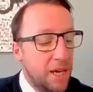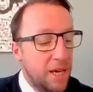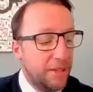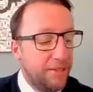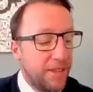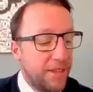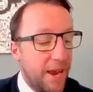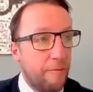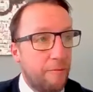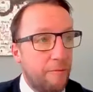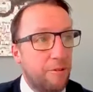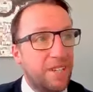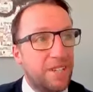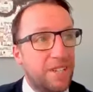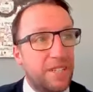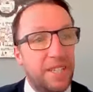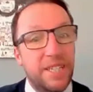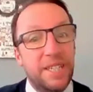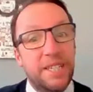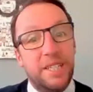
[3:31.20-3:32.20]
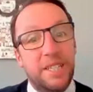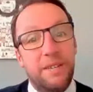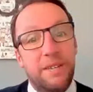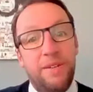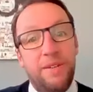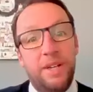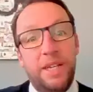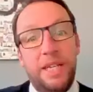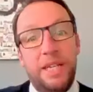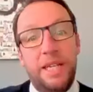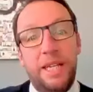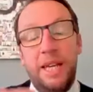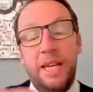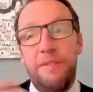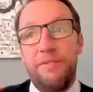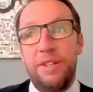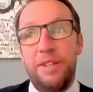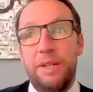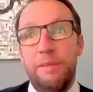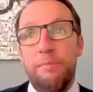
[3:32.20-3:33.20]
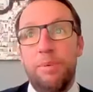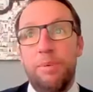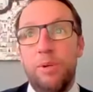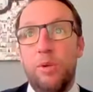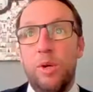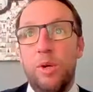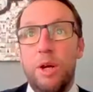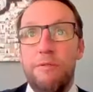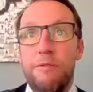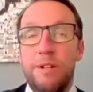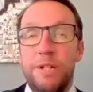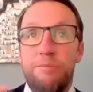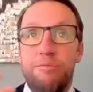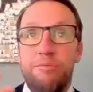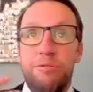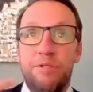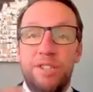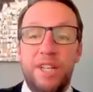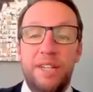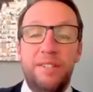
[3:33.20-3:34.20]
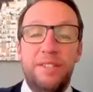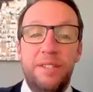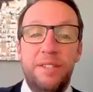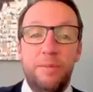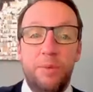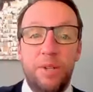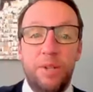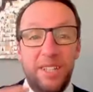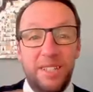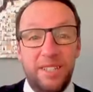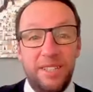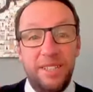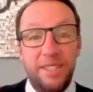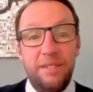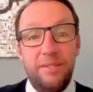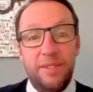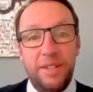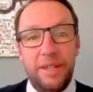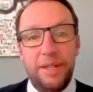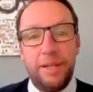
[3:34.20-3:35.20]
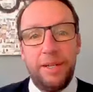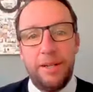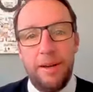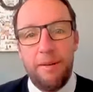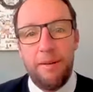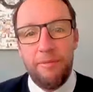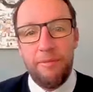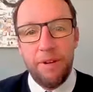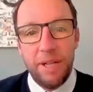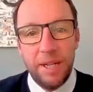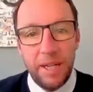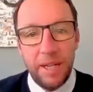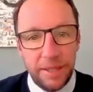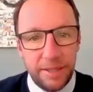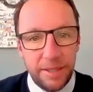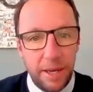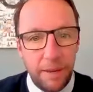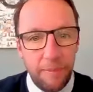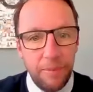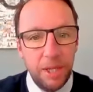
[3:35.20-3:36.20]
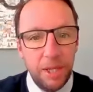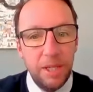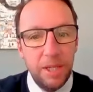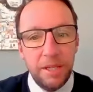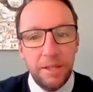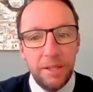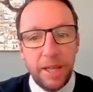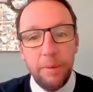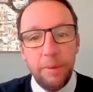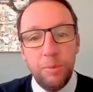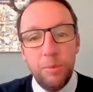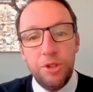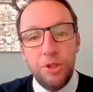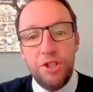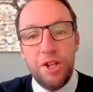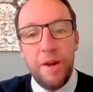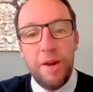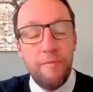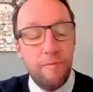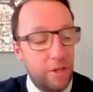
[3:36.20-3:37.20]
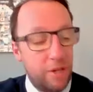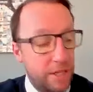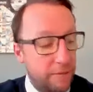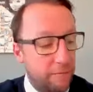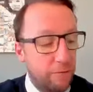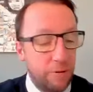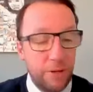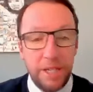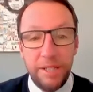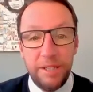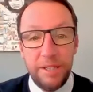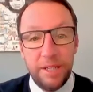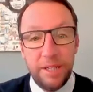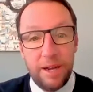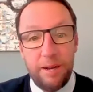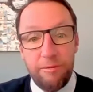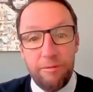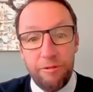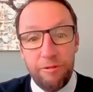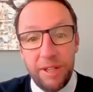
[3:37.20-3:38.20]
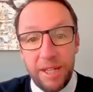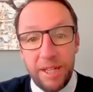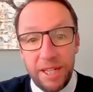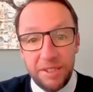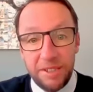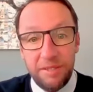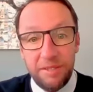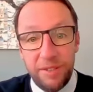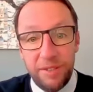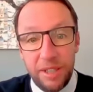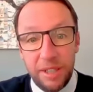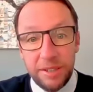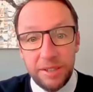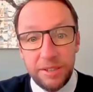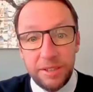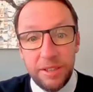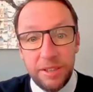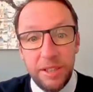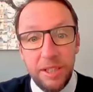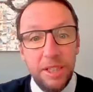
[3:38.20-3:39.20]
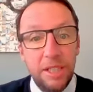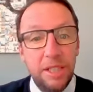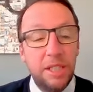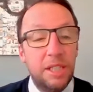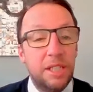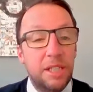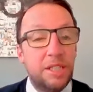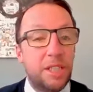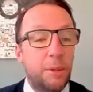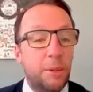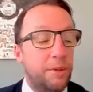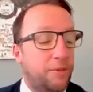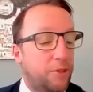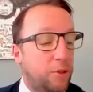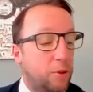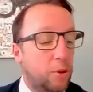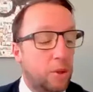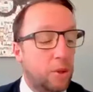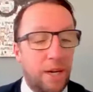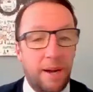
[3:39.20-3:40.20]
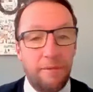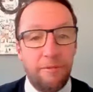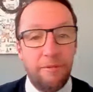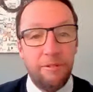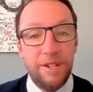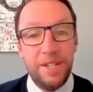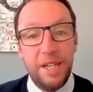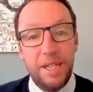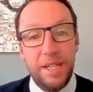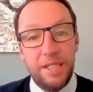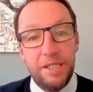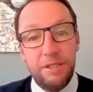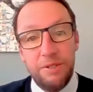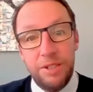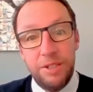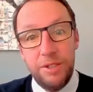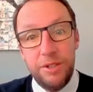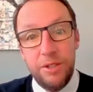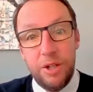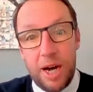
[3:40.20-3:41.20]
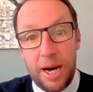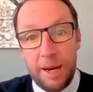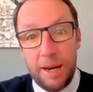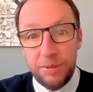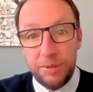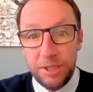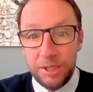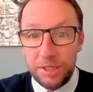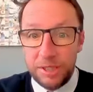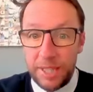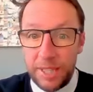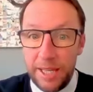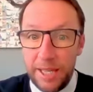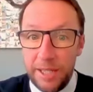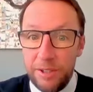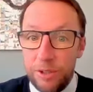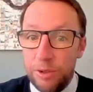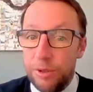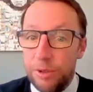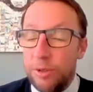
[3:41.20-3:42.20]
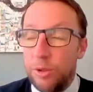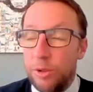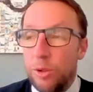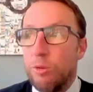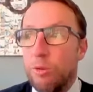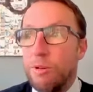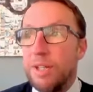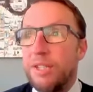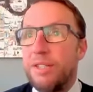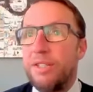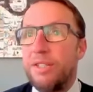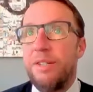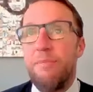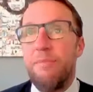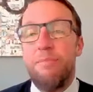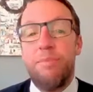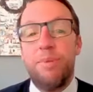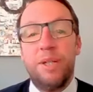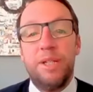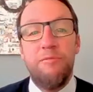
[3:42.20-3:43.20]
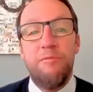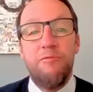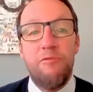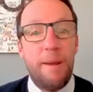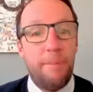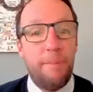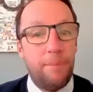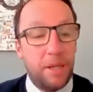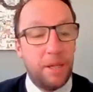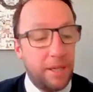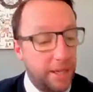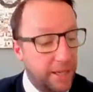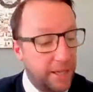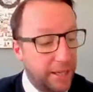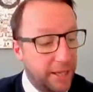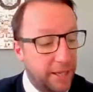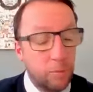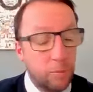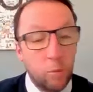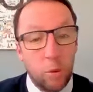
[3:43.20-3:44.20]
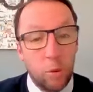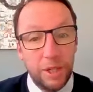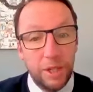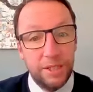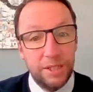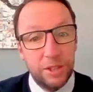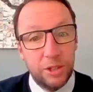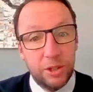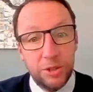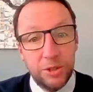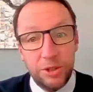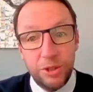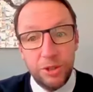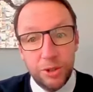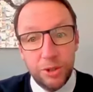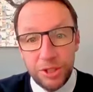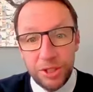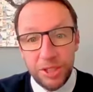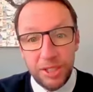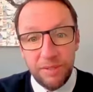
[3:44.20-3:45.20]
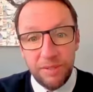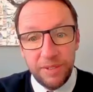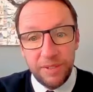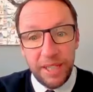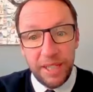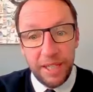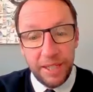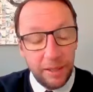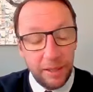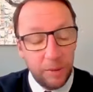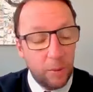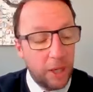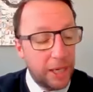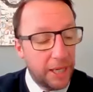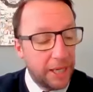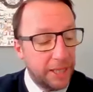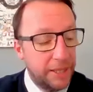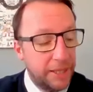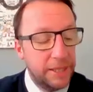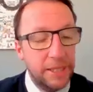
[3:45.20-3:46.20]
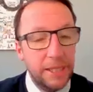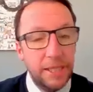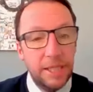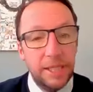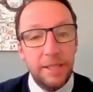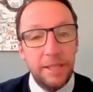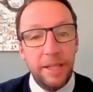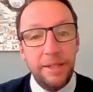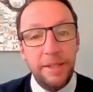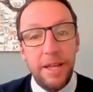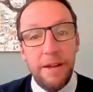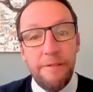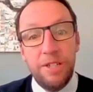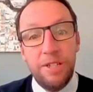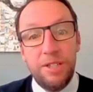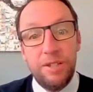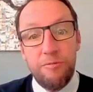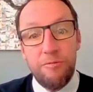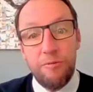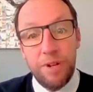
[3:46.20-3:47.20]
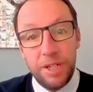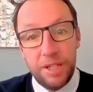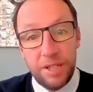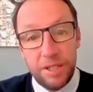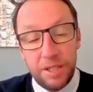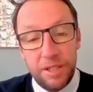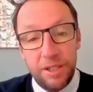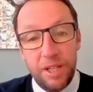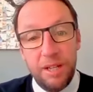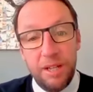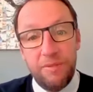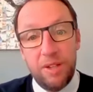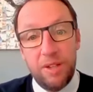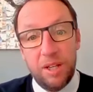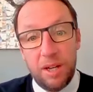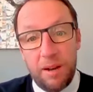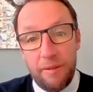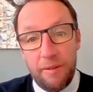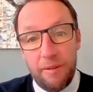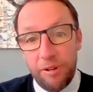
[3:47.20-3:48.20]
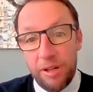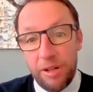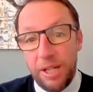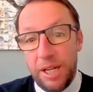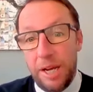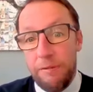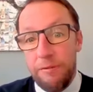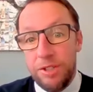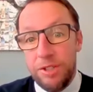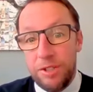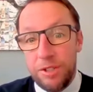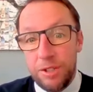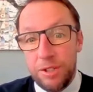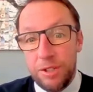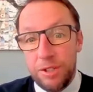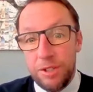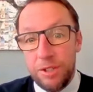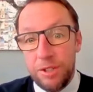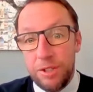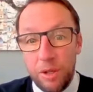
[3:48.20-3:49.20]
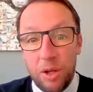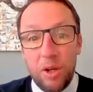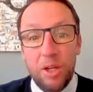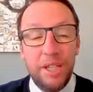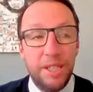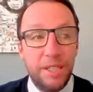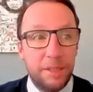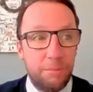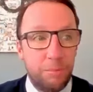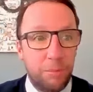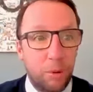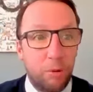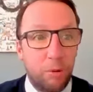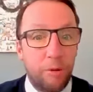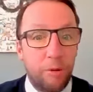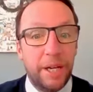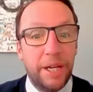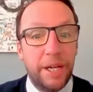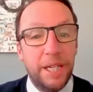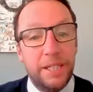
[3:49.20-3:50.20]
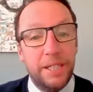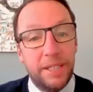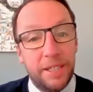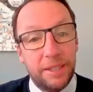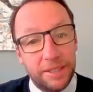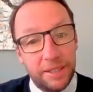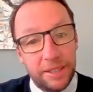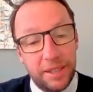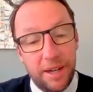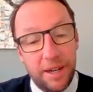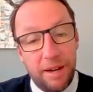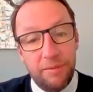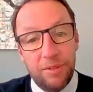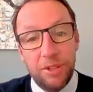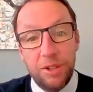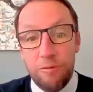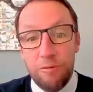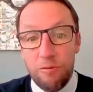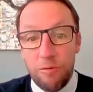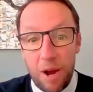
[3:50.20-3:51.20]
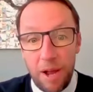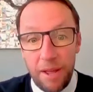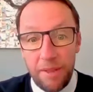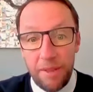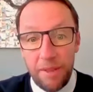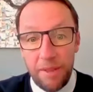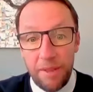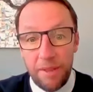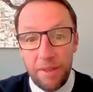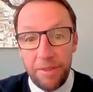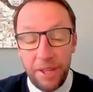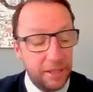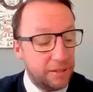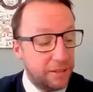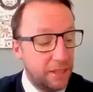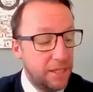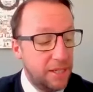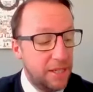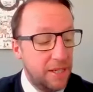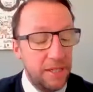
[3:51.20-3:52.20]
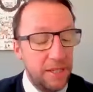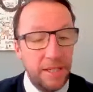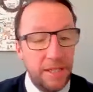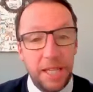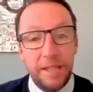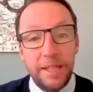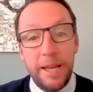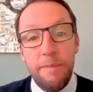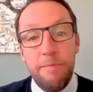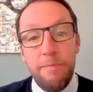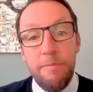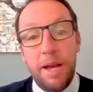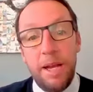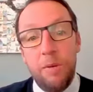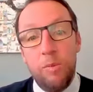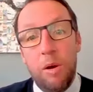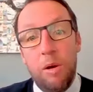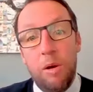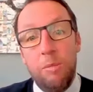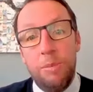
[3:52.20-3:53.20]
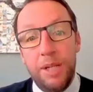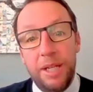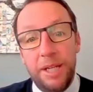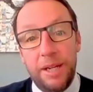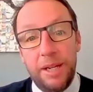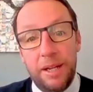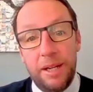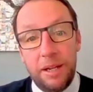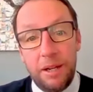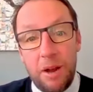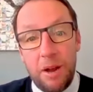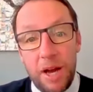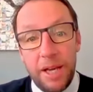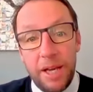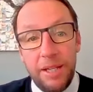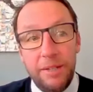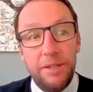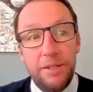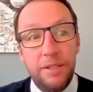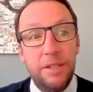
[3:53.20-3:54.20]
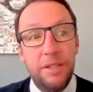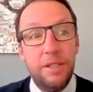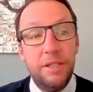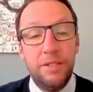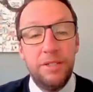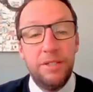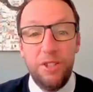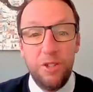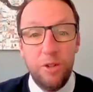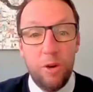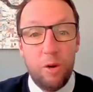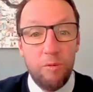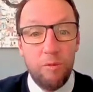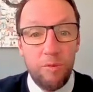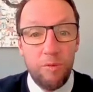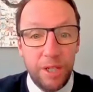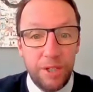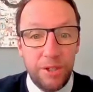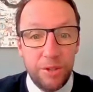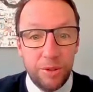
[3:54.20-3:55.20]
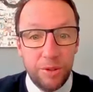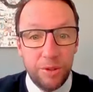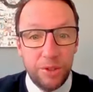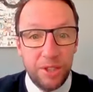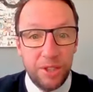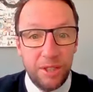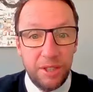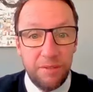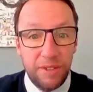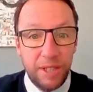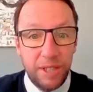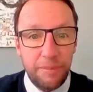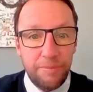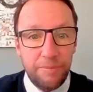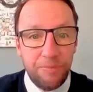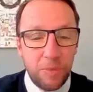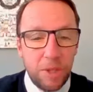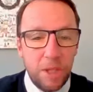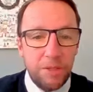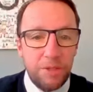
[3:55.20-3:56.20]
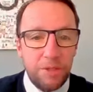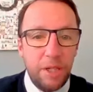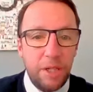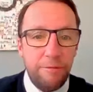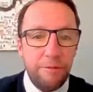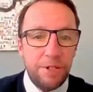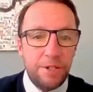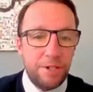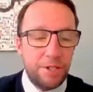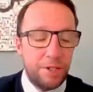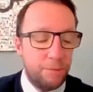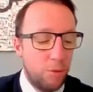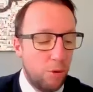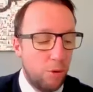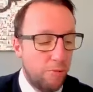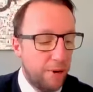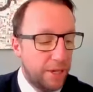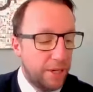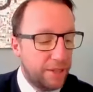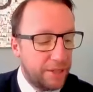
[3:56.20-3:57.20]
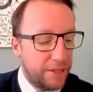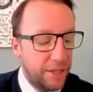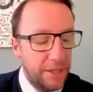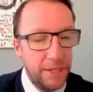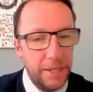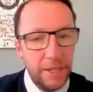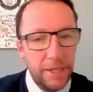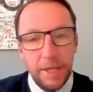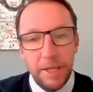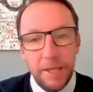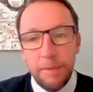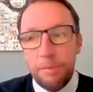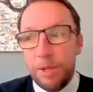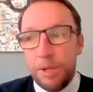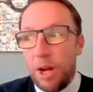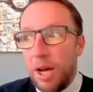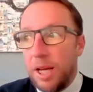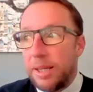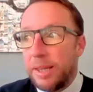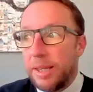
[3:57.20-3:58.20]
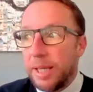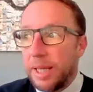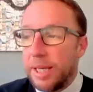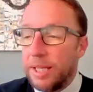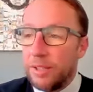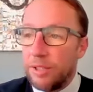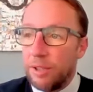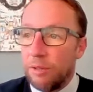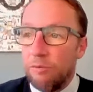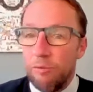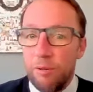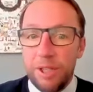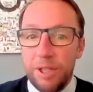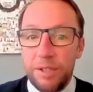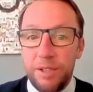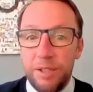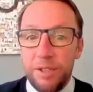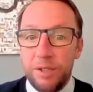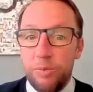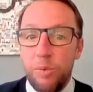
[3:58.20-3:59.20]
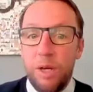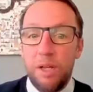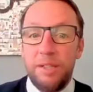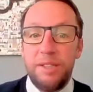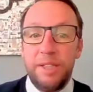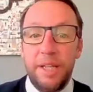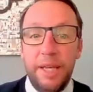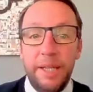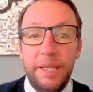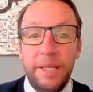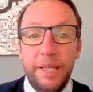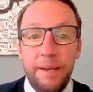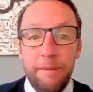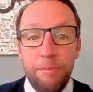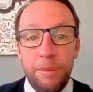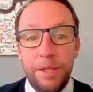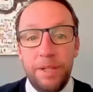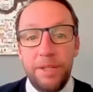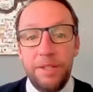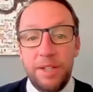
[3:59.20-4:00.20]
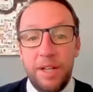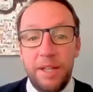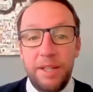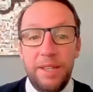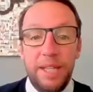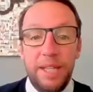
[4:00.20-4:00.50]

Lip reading: And that risk is if an employer is presented with a CV and a covering letter, they would generally read the covering letter first. So if your covering letter is not up to standard, or is simply replicating what is on your CV anyway, then there is a risk that if the covering letter is too long, it's boring, it doesn't cover the right things, then they may well be inclined to not read your CV. So there is a small risk. But I think it's a risk that's worth taking, because I